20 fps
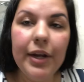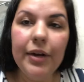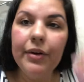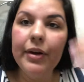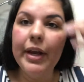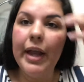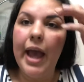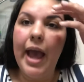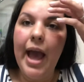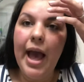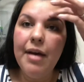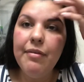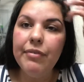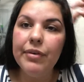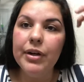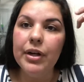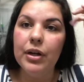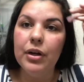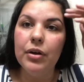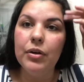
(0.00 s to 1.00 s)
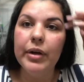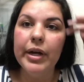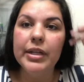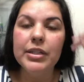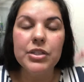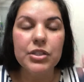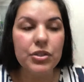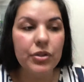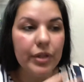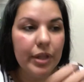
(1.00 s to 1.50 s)
years ago, and
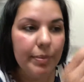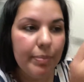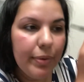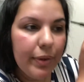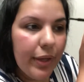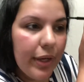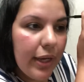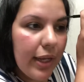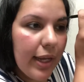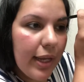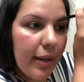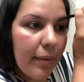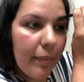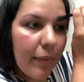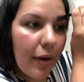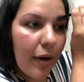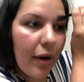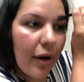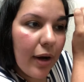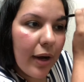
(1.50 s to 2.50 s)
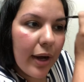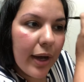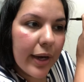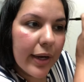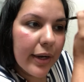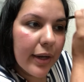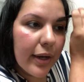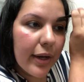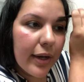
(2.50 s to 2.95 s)
so they put him on